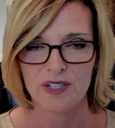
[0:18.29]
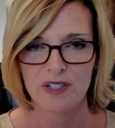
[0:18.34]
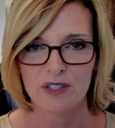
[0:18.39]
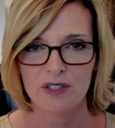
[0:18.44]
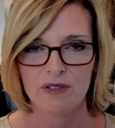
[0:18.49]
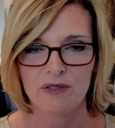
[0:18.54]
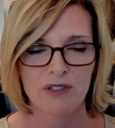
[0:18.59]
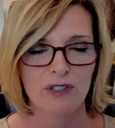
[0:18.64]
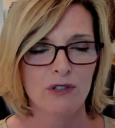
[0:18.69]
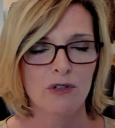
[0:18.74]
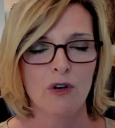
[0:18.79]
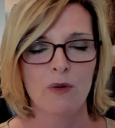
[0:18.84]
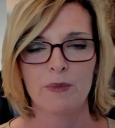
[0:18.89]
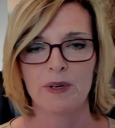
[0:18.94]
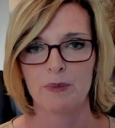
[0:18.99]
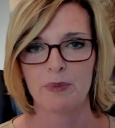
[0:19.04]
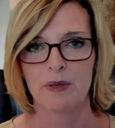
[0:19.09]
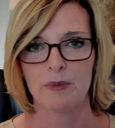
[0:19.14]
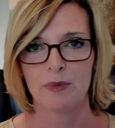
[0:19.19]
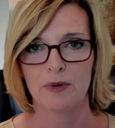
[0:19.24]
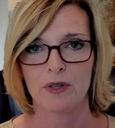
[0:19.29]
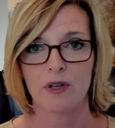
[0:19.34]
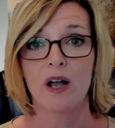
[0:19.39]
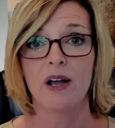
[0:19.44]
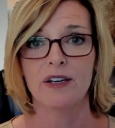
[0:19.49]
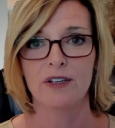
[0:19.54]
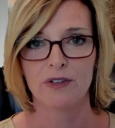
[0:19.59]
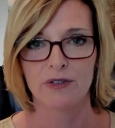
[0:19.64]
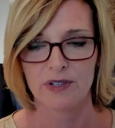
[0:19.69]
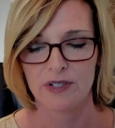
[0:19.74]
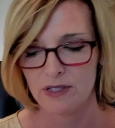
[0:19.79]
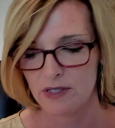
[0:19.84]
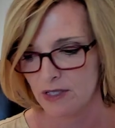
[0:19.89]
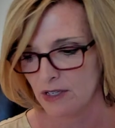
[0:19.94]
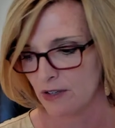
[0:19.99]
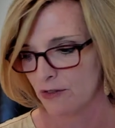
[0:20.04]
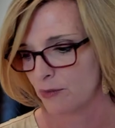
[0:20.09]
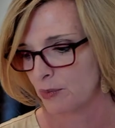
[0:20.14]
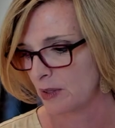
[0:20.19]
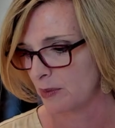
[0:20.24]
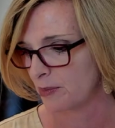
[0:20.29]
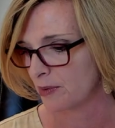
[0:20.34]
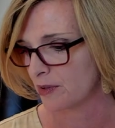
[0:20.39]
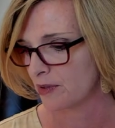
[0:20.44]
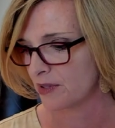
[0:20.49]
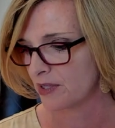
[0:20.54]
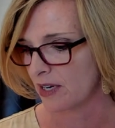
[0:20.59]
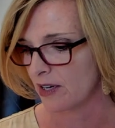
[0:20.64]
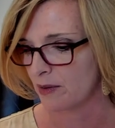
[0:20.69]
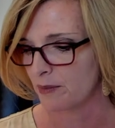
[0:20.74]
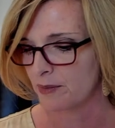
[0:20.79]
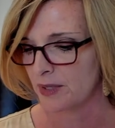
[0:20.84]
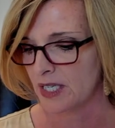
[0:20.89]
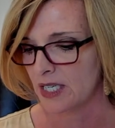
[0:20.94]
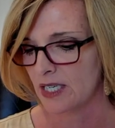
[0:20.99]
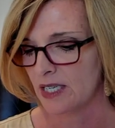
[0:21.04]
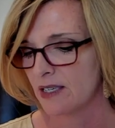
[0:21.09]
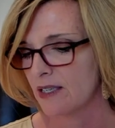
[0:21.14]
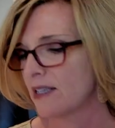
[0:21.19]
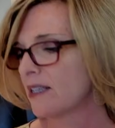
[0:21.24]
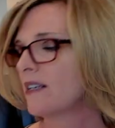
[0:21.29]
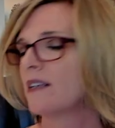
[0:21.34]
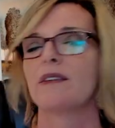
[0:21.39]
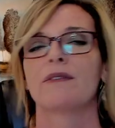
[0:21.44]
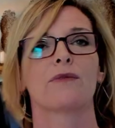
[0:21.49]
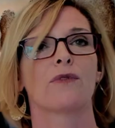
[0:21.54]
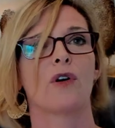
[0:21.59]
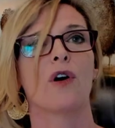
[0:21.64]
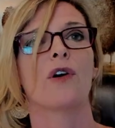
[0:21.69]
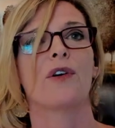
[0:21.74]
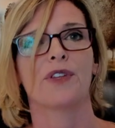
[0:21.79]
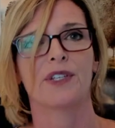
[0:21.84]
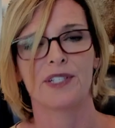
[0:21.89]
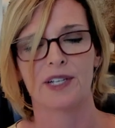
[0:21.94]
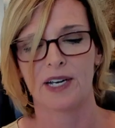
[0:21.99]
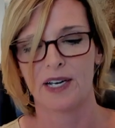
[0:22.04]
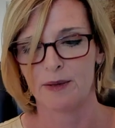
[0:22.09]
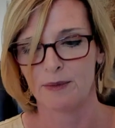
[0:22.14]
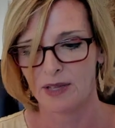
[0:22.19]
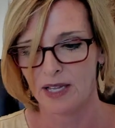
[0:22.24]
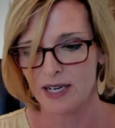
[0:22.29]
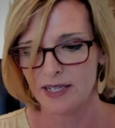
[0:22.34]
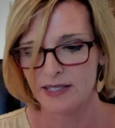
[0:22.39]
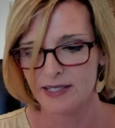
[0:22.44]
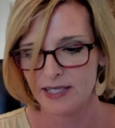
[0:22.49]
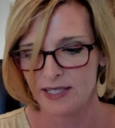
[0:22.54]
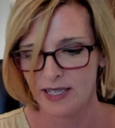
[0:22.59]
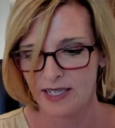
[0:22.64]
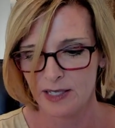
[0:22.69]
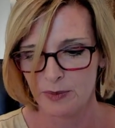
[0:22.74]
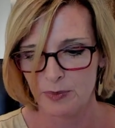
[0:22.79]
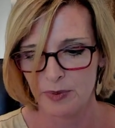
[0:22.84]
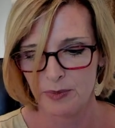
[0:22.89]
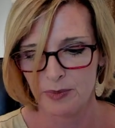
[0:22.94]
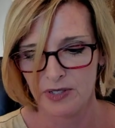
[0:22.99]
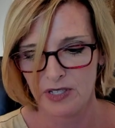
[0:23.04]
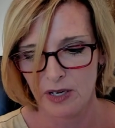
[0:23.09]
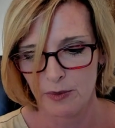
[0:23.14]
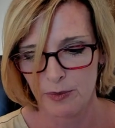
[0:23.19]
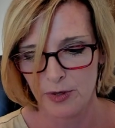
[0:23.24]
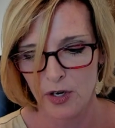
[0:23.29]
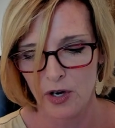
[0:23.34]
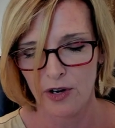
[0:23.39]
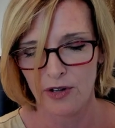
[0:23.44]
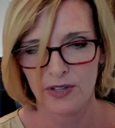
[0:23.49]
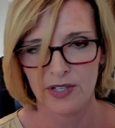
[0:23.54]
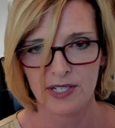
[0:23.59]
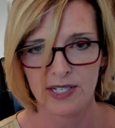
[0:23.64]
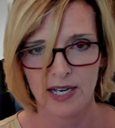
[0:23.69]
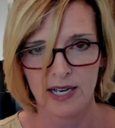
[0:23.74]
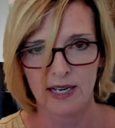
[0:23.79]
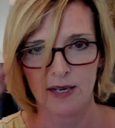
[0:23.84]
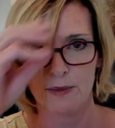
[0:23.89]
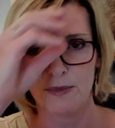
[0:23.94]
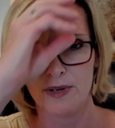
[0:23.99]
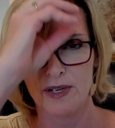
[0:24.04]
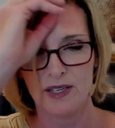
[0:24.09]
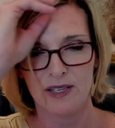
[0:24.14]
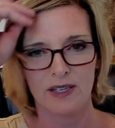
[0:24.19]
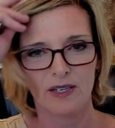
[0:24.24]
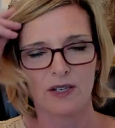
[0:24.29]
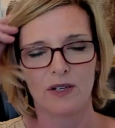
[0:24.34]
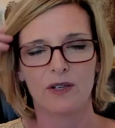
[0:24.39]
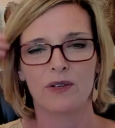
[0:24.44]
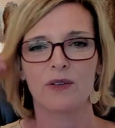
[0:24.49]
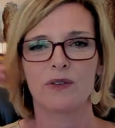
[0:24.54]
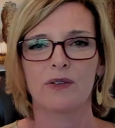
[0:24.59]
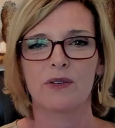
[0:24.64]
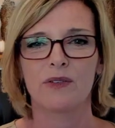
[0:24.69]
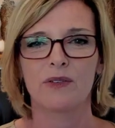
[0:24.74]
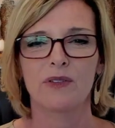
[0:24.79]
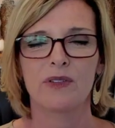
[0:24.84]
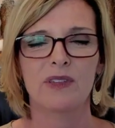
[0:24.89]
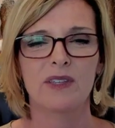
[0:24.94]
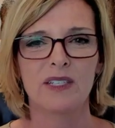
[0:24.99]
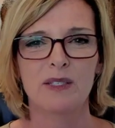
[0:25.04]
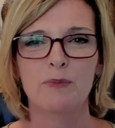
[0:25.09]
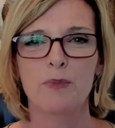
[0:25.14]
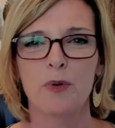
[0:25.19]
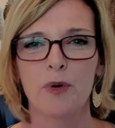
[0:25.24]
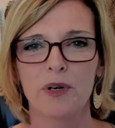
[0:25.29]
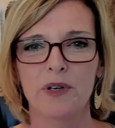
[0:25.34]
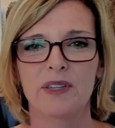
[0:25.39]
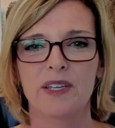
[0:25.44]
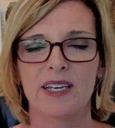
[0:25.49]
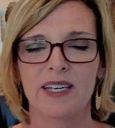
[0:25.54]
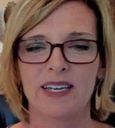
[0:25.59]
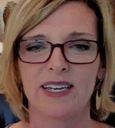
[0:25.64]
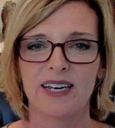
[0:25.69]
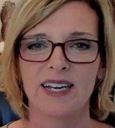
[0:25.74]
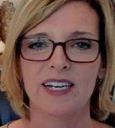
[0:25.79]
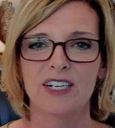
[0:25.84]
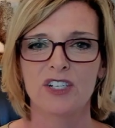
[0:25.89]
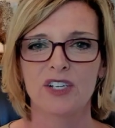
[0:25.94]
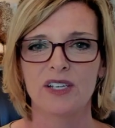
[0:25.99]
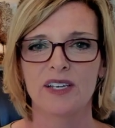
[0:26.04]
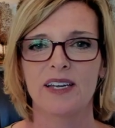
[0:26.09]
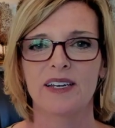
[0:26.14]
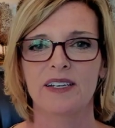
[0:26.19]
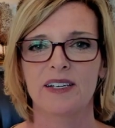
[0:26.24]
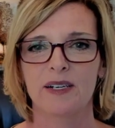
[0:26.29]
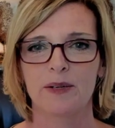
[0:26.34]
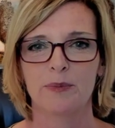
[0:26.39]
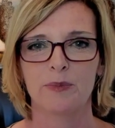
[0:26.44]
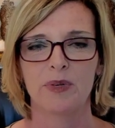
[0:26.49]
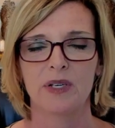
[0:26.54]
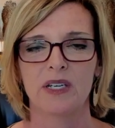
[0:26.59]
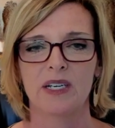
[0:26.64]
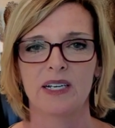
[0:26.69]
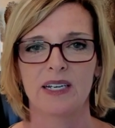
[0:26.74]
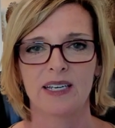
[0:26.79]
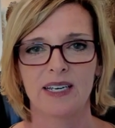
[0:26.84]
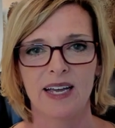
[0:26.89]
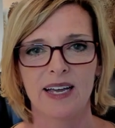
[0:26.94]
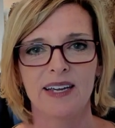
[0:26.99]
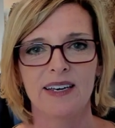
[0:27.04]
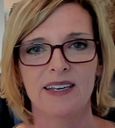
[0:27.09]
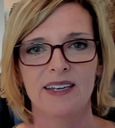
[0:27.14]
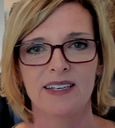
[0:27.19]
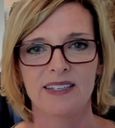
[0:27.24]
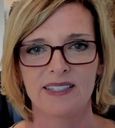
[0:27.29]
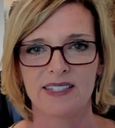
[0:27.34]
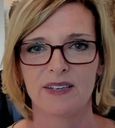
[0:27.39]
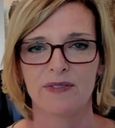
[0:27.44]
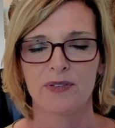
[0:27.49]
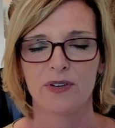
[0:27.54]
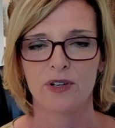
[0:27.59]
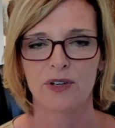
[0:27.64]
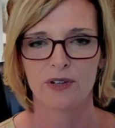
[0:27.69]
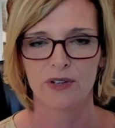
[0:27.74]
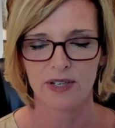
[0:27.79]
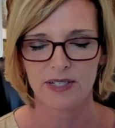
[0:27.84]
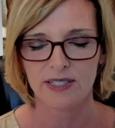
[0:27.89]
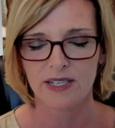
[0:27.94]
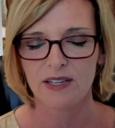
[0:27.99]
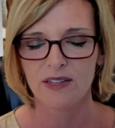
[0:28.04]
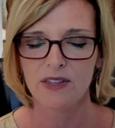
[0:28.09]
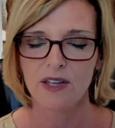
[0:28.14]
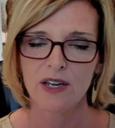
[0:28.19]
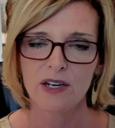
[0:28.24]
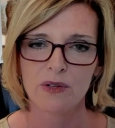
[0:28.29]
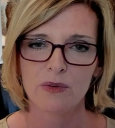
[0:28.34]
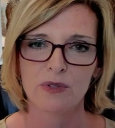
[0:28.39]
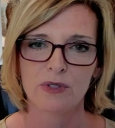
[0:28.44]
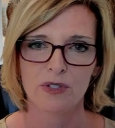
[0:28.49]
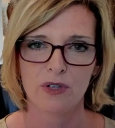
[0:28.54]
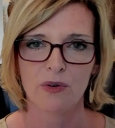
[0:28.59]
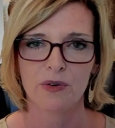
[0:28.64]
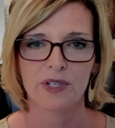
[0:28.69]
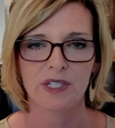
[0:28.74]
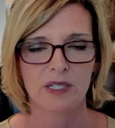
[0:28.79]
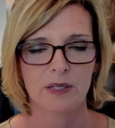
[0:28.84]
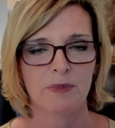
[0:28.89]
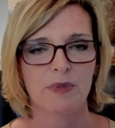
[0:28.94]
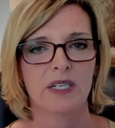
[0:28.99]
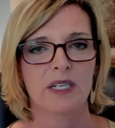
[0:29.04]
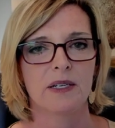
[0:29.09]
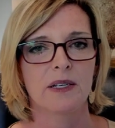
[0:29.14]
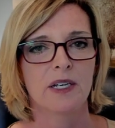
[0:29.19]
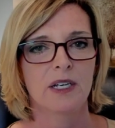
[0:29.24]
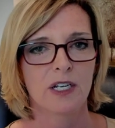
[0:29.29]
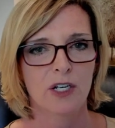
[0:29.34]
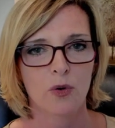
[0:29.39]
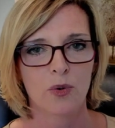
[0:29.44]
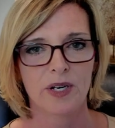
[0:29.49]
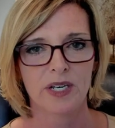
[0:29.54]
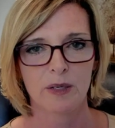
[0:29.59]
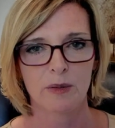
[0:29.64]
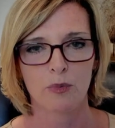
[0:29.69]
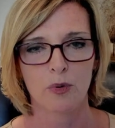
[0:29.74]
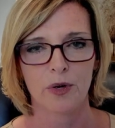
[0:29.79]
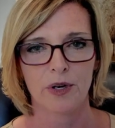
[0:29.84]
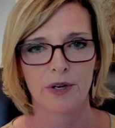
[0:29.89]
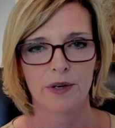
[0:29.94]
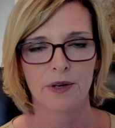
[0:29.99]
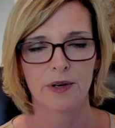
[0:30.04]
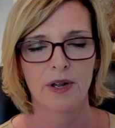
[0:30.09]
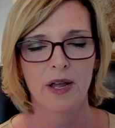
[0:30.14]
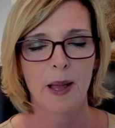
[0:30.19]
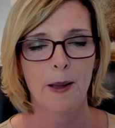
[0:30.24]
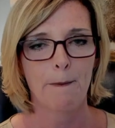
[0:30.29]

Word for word: And so many people, hundreds of people tell me all the time, lots and lots of people tell me all the time, you know, this porn thing, it actually ended up being not as difficult as I thought it was going to be quitting porn.